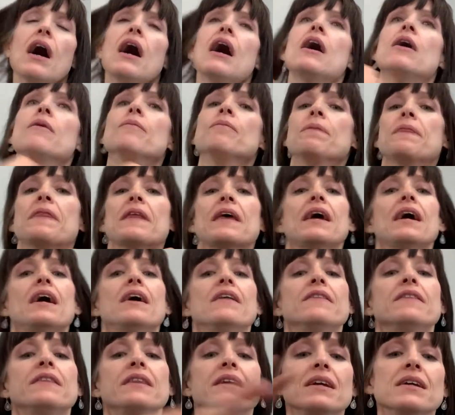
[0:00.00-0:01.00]
Um,
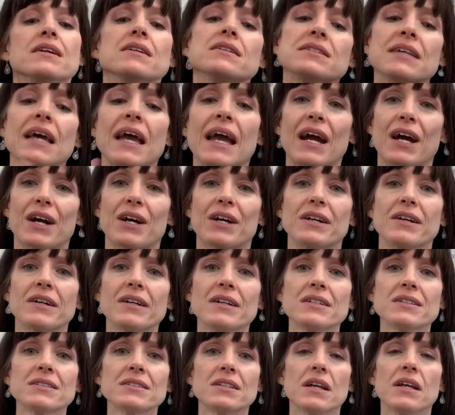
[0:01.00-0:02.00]
and these
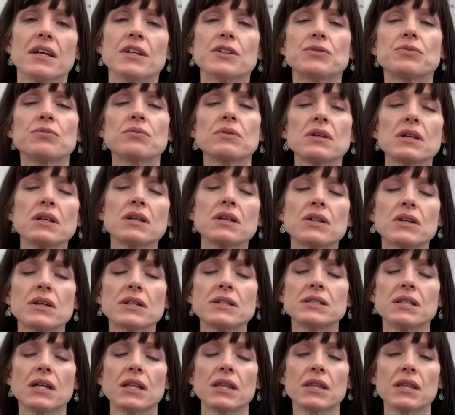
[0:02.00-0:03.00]
errors, it's really
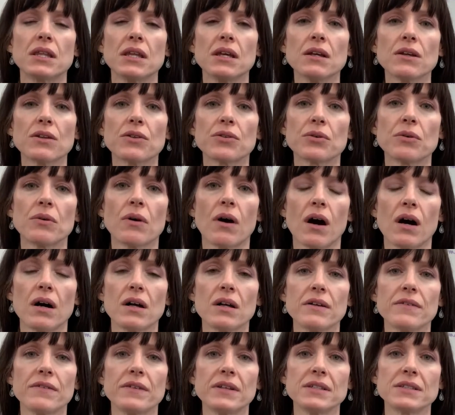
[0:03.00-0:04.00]
good to think through all
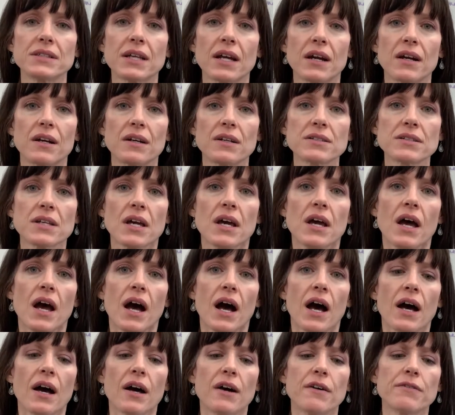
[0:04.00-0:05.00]
of these errors
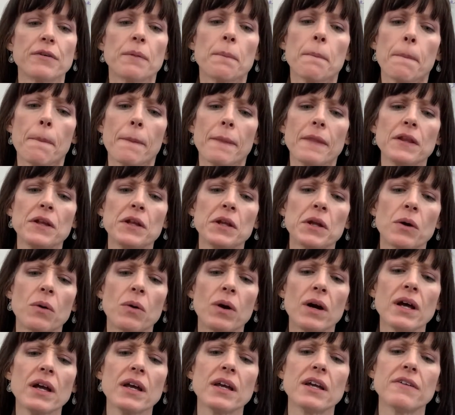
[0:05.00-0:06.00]
of, you know
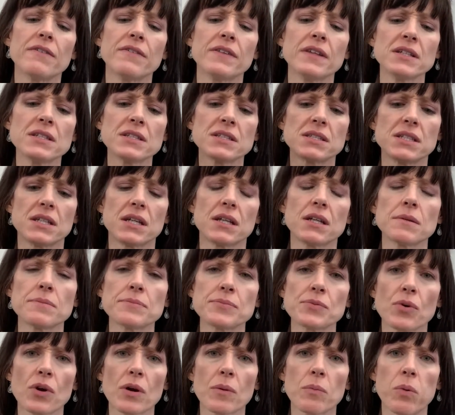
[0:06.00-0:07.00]
what, if this did
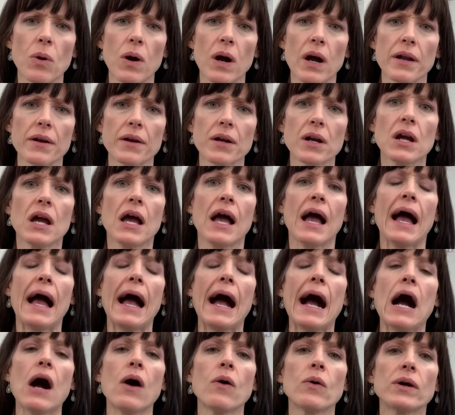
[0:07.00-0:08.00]
absorb water,
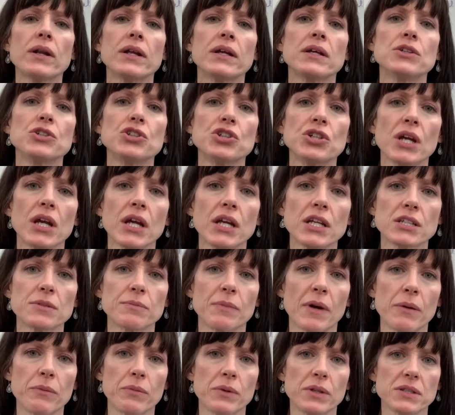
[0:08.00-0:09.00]
how would it change
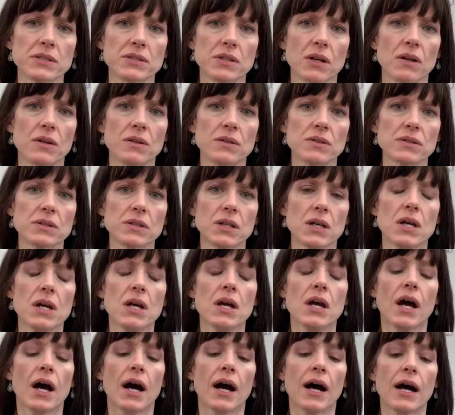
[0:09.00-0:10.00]
my result?
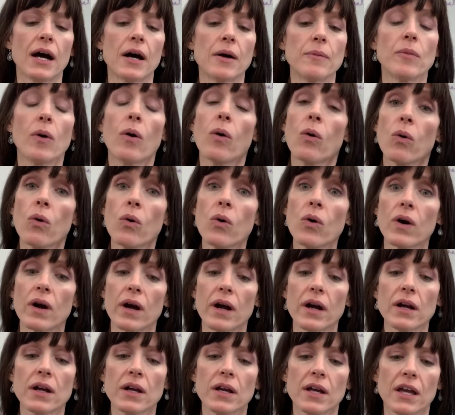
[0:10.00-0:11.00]
Um,
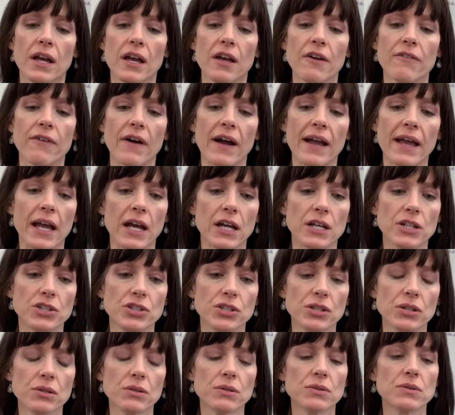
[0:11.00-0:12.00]
or if I had
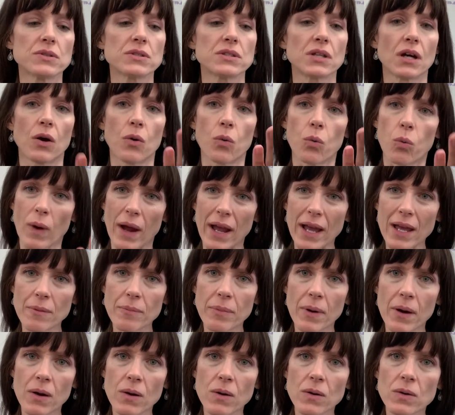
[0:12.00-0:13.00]
used a weigh
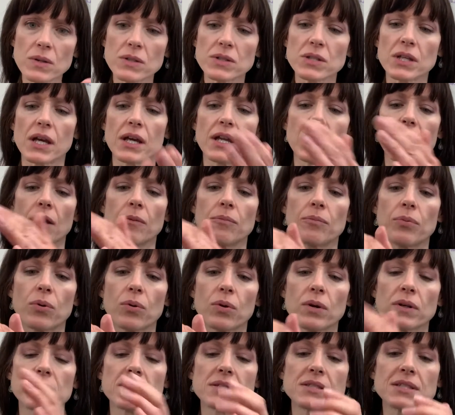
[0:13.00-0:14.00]
boat and I
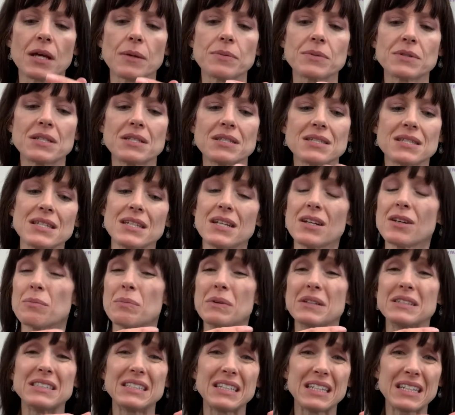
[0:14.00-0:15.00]
poured the substance in here
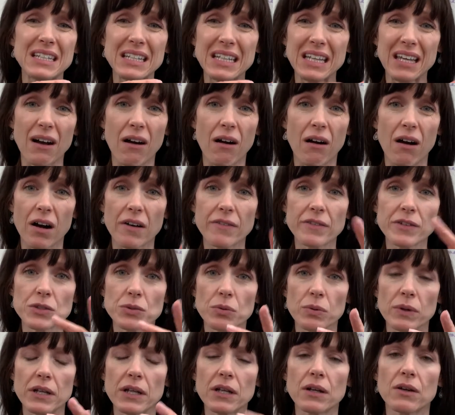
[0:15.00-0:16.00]
but didn't get all the
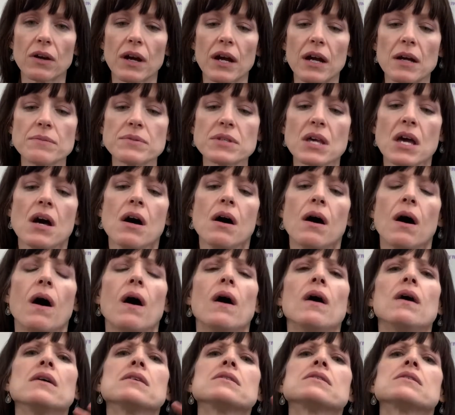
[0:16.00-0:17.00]
20 grams,
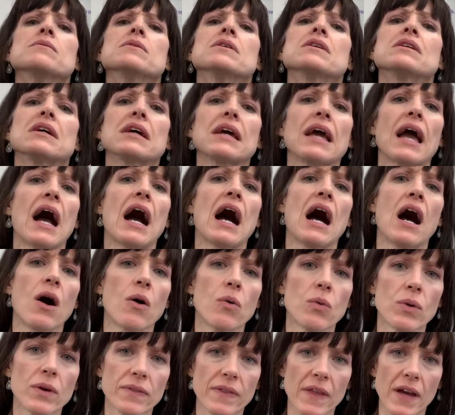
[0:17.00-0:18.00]
ultimately, how
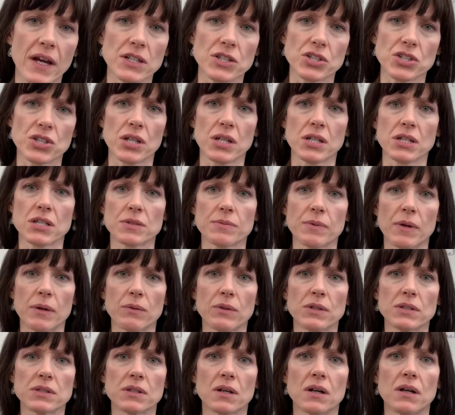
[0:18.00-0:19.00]
would that change my
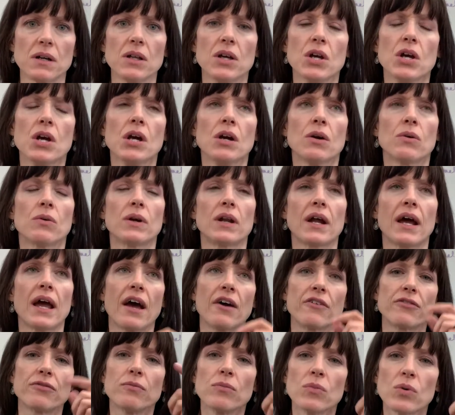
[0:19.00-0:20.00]
result? Would I
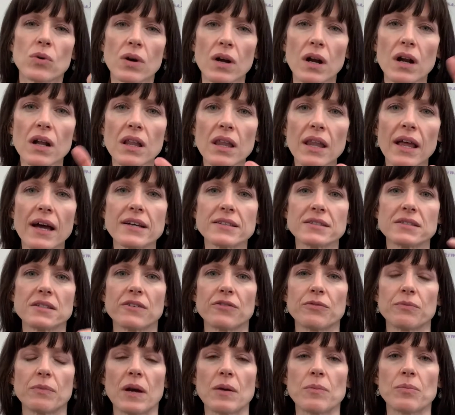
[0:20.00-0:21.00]
have more or less
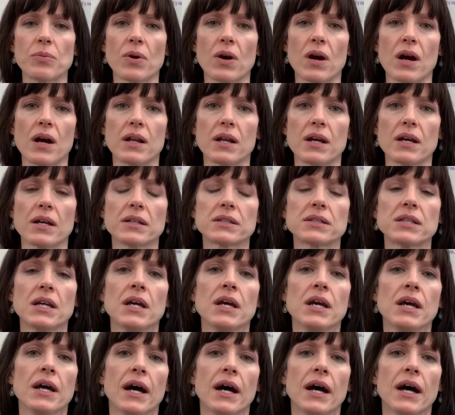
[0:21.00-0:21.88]
of my product?